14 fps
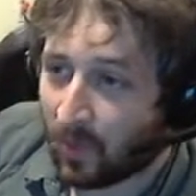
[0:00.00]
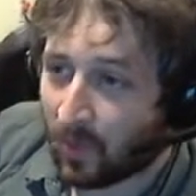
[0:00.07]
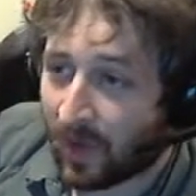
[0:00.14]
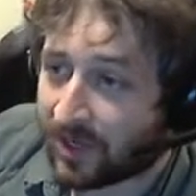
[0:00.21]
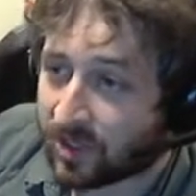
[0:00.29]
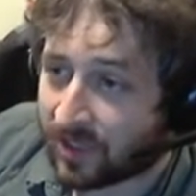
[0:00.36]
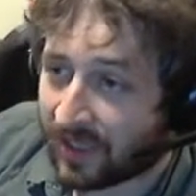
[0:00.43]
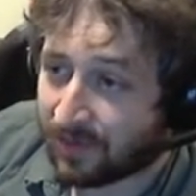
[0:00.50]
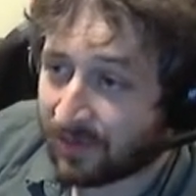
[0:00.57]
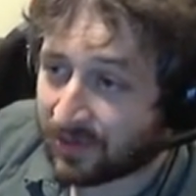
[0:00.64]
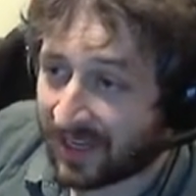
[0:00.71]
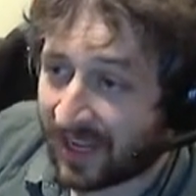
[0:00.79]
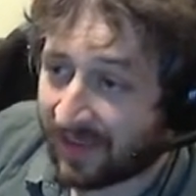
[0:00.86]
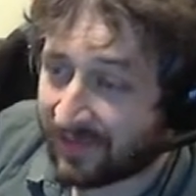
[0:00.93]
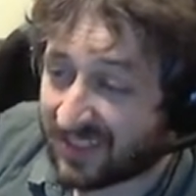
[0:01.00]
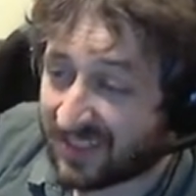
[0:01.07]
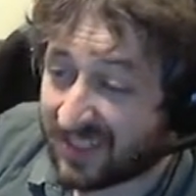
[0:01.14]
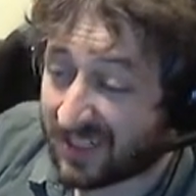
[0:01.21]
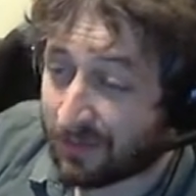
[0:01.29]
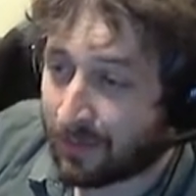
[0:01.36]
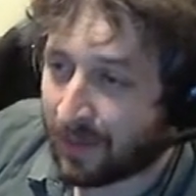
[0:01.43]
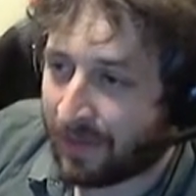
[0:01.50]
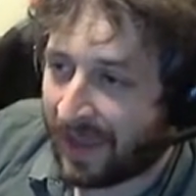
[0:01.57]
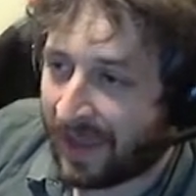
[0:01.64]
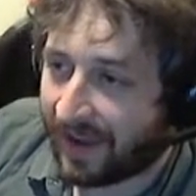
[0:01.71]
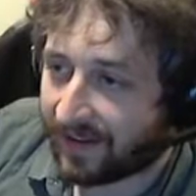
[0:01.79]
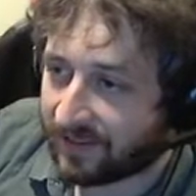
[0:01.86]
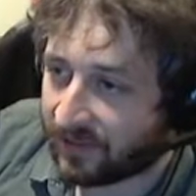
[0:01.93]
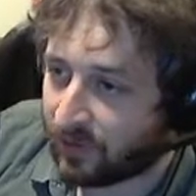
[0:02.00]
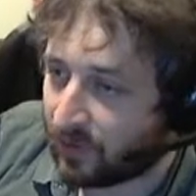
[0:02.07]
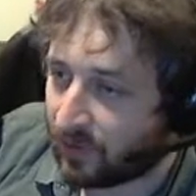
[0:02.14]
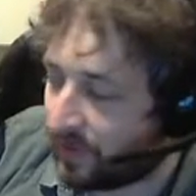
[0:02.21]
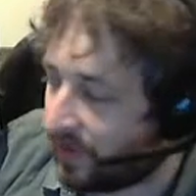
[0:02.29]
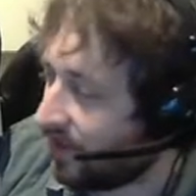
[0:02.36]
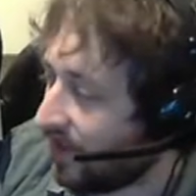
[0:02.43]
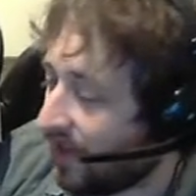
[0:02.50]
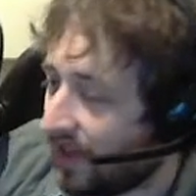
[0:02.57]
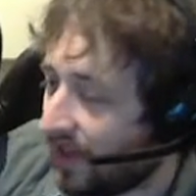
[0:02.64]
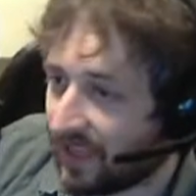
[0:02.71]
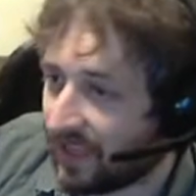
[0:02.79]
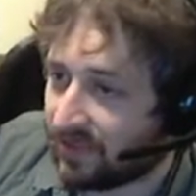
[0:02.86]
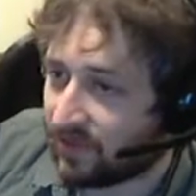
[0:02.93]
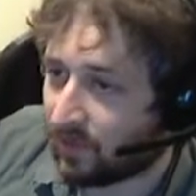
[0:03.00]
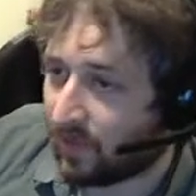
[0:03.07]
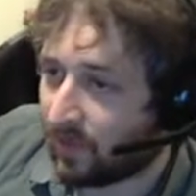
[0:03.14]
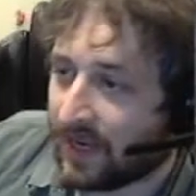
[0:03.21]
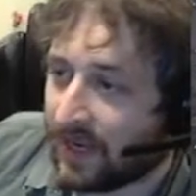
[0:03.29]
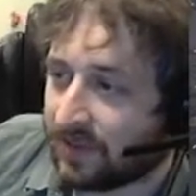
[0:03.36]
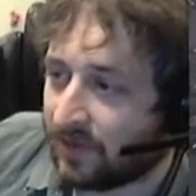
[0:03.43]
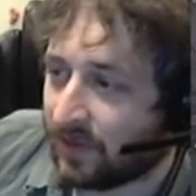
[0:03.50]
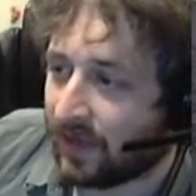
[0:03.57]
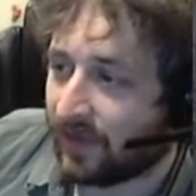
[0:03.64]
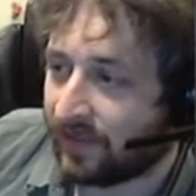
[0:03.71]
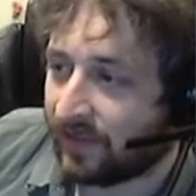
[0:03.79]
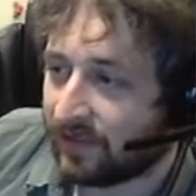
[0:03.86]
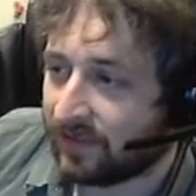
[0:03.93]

Actually, I was gonna have it stick to my back too, but it's way too heavy.